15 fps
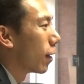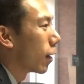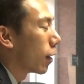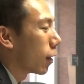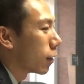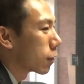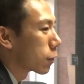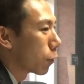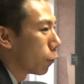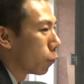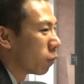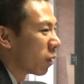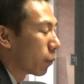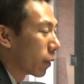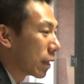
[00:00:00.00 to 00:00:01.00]
And so,
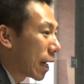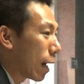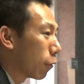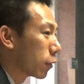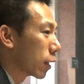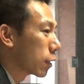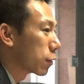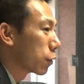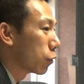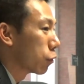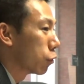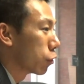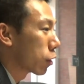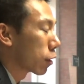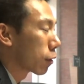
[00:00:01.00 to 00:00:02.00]
but nowadays too,
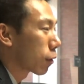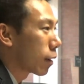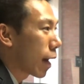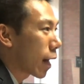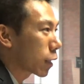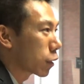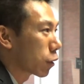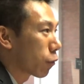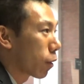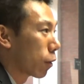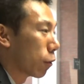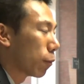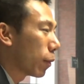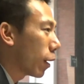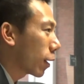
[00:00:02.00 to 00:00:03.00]
you could actually create
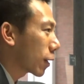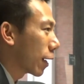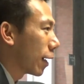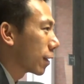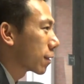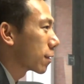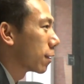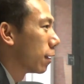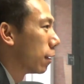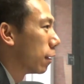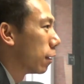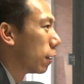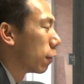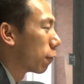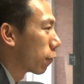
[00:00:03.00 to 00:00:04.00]
your own podcast
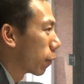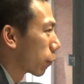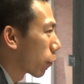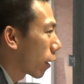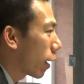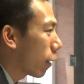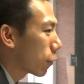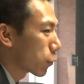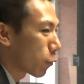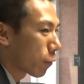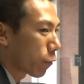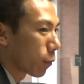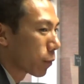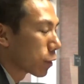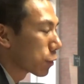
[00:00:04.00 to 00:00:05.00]
from your house or
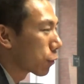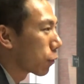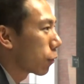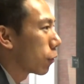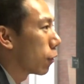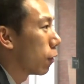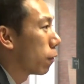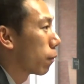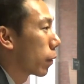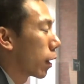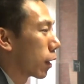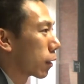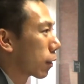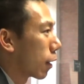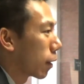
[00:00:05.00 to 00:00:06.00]
from the studio,
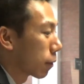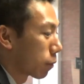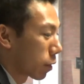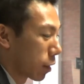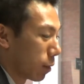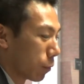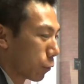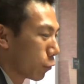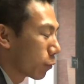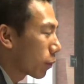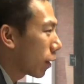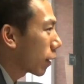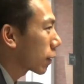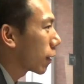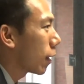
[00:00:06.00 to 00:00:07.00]
and keep doing
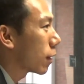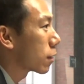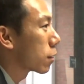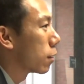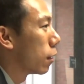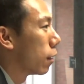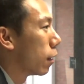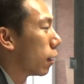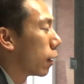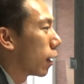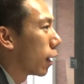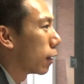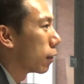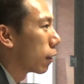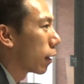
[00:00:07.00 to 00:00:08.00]
podcasts,
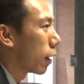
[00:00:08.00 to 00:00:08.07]
and